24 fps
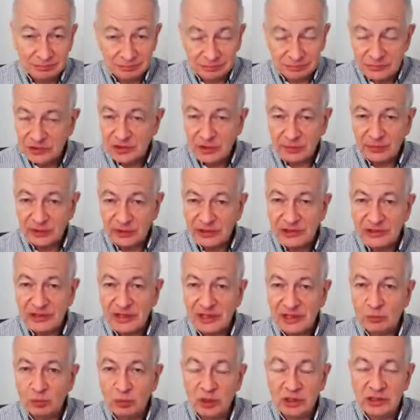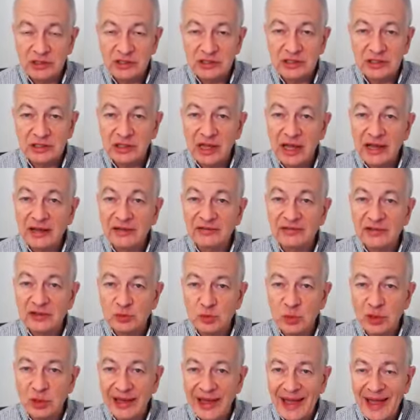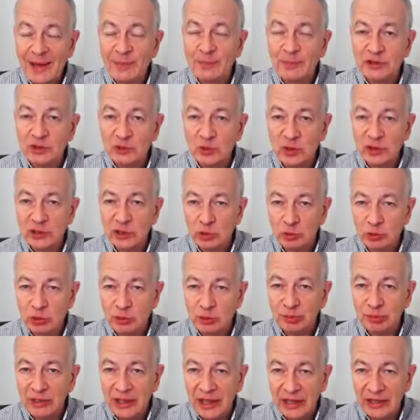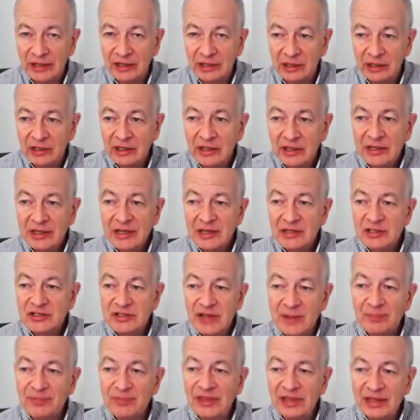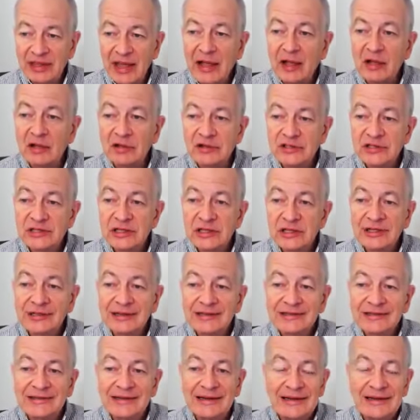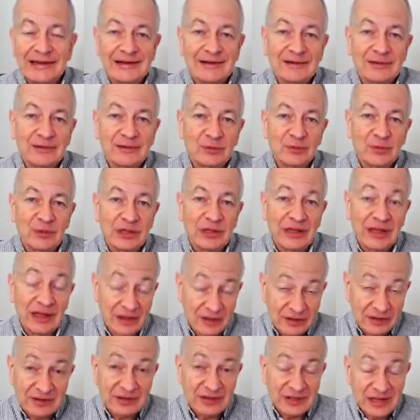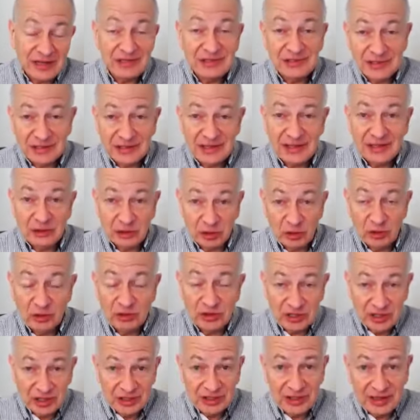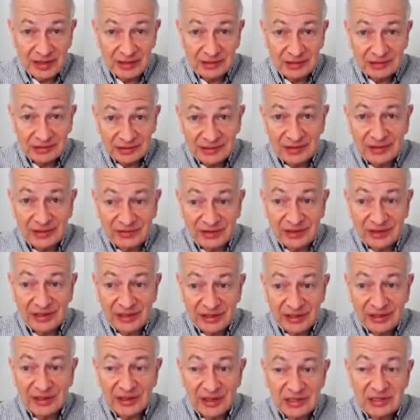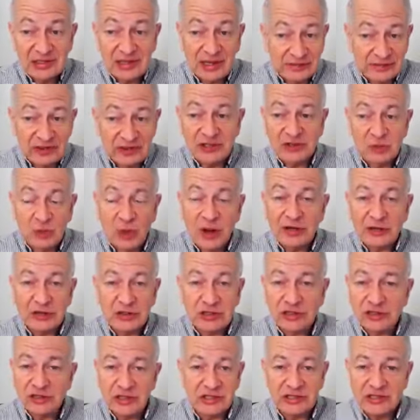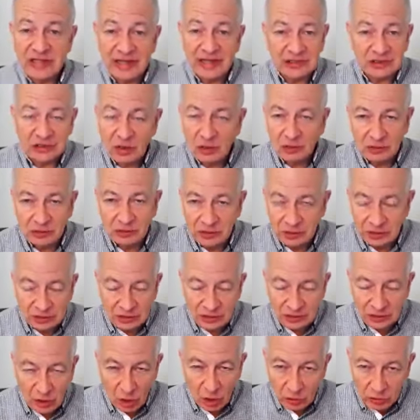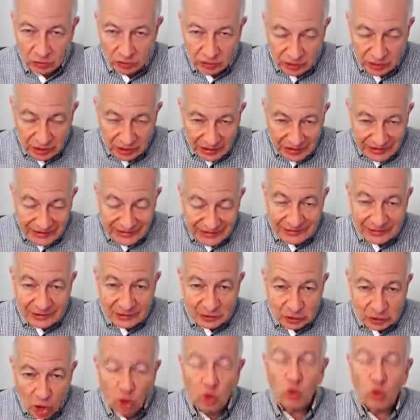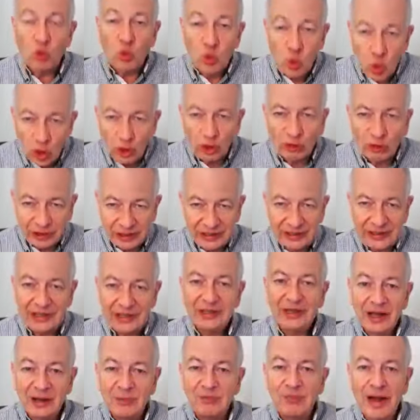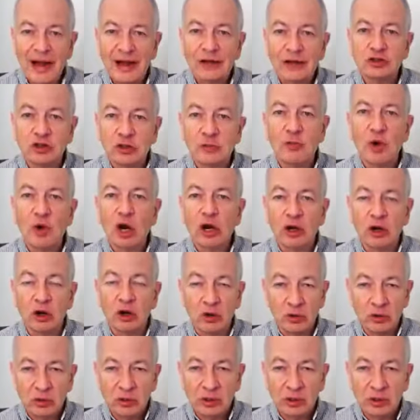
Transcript: Somebody said once that life is what happens when you were planning something else. We need to get used to then living in this life. This is why Jesus says, don't worry about tomorrow.